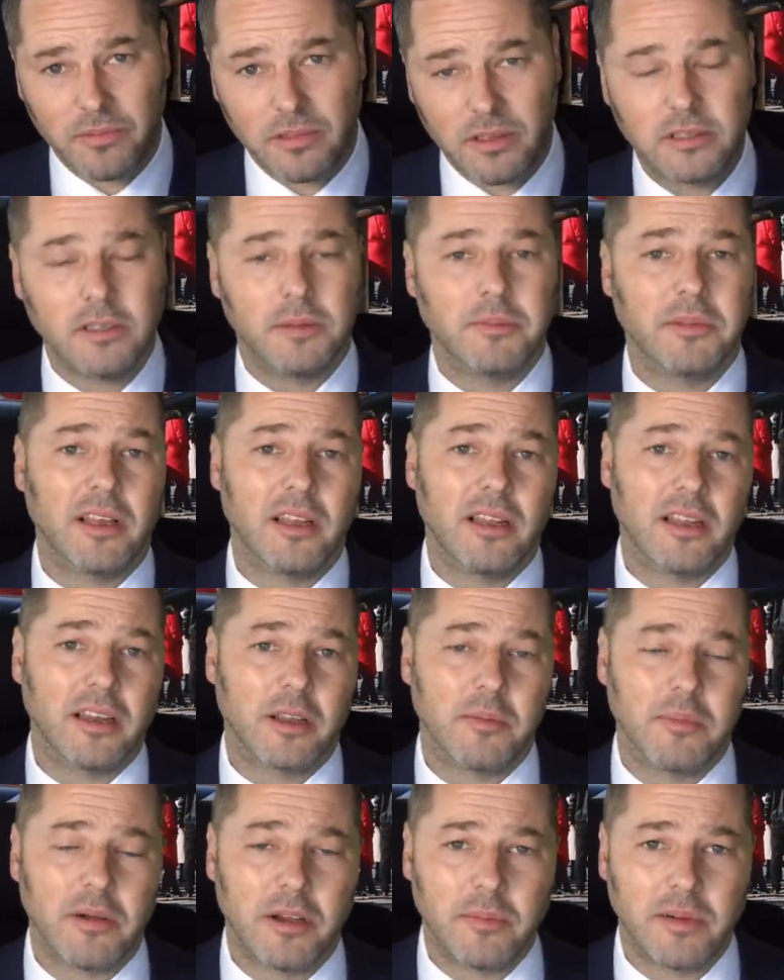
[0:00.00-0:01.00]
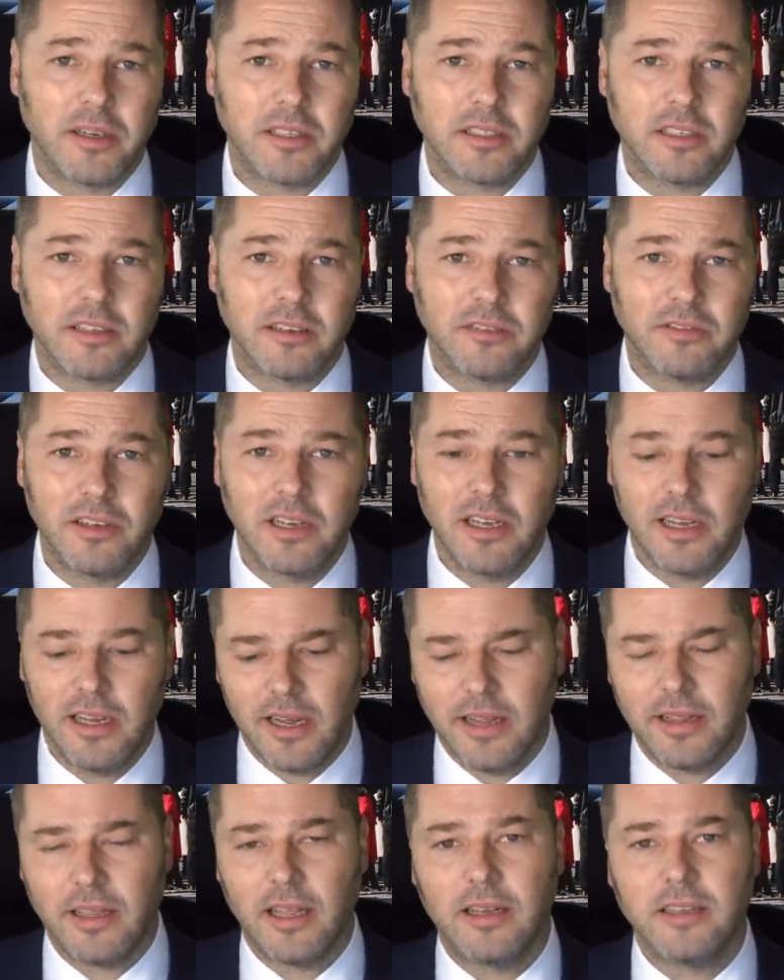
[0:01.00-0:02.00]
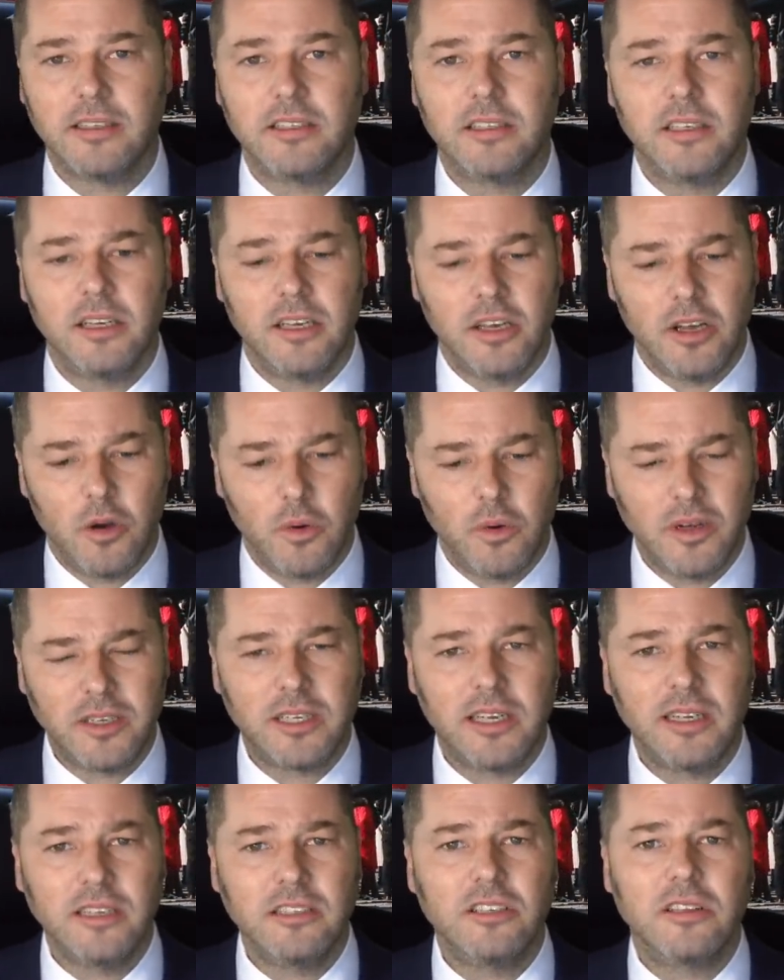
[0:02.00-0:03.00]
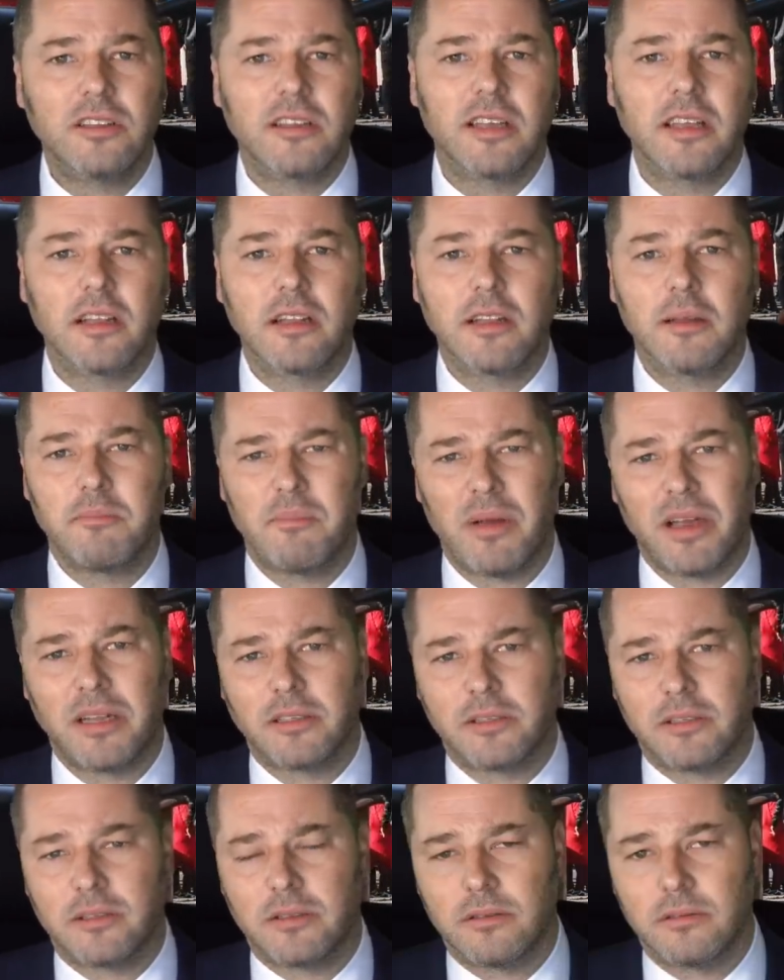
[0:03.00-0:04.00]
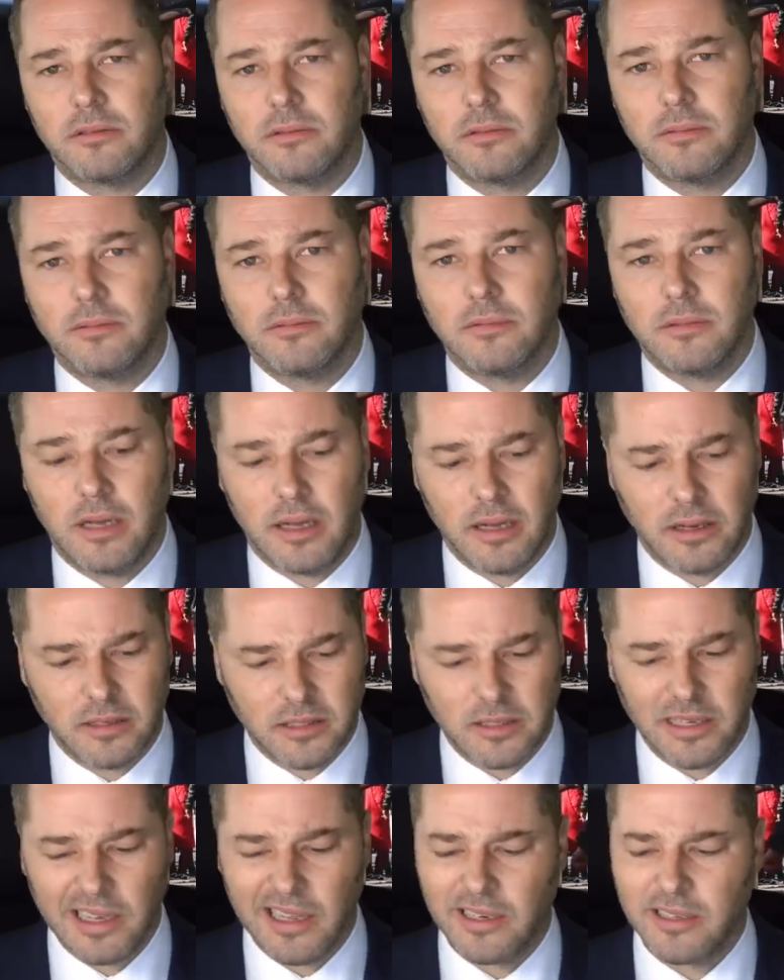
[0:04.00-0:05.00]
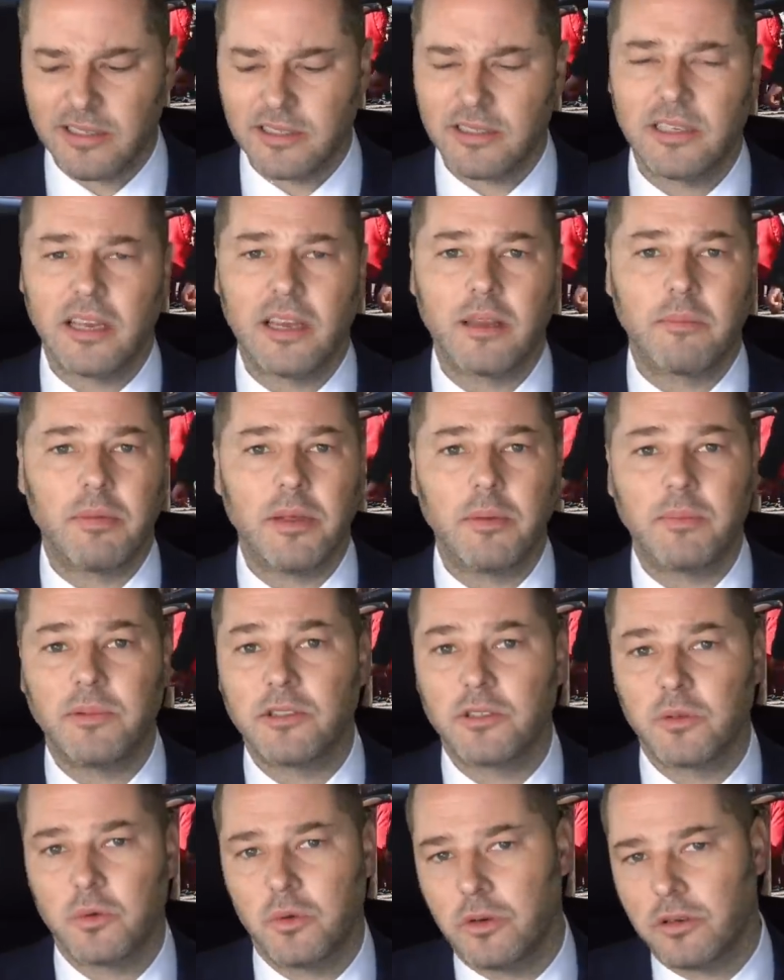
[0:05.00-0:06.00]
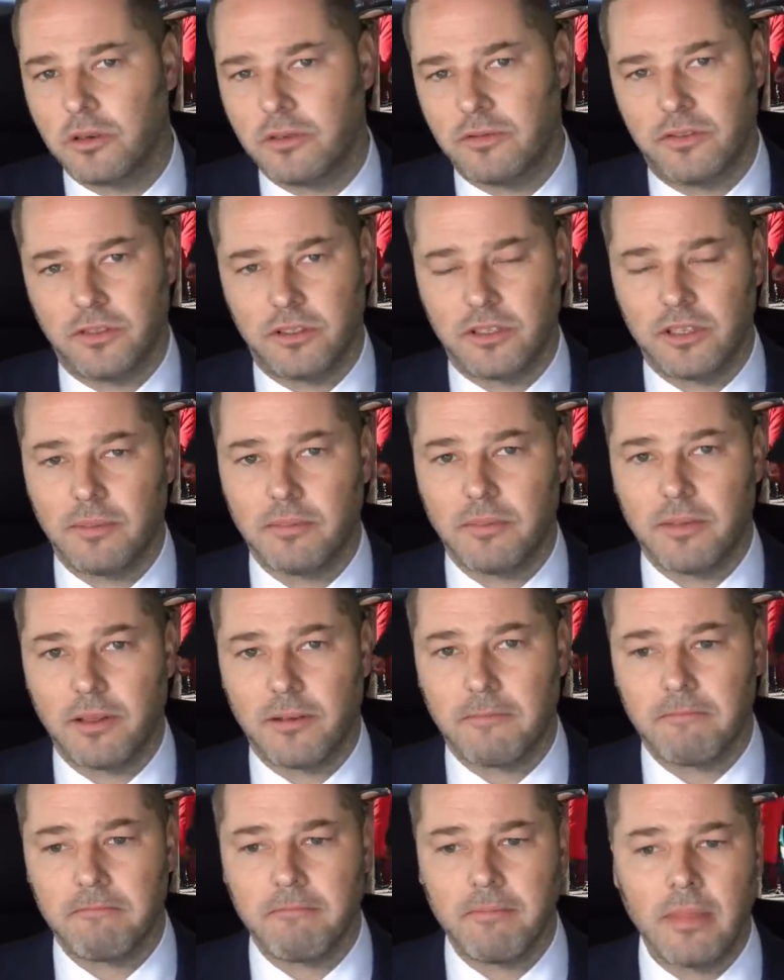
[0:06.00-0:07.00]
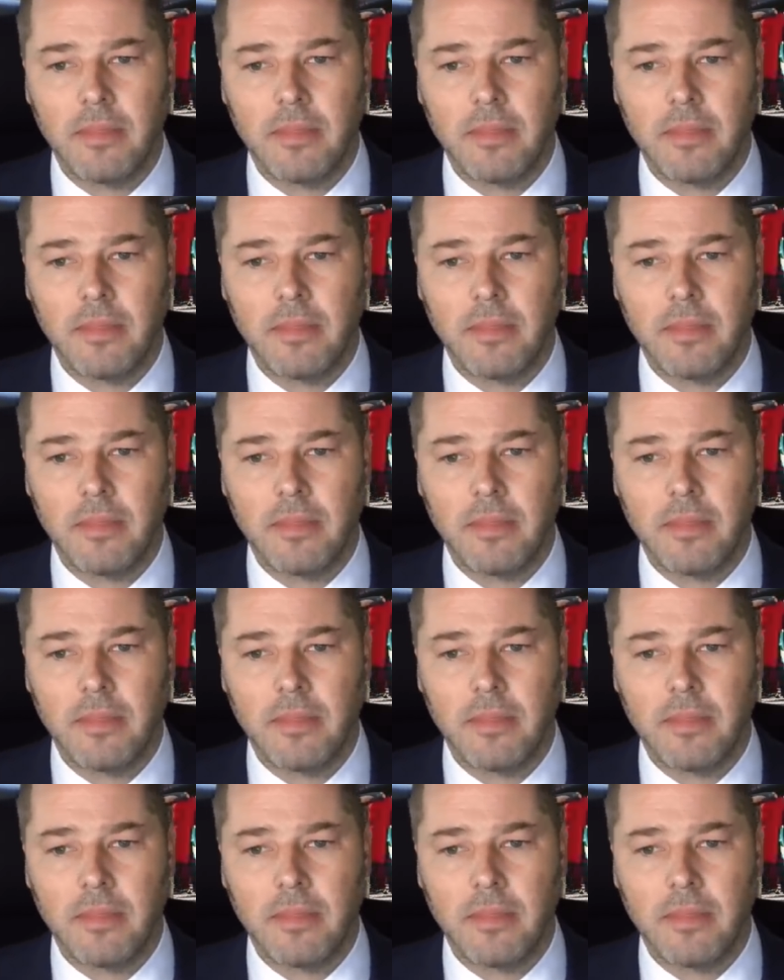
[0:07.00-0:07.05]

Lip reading: something I like about myself, and that is we tend to think the better and like to take people's word for something.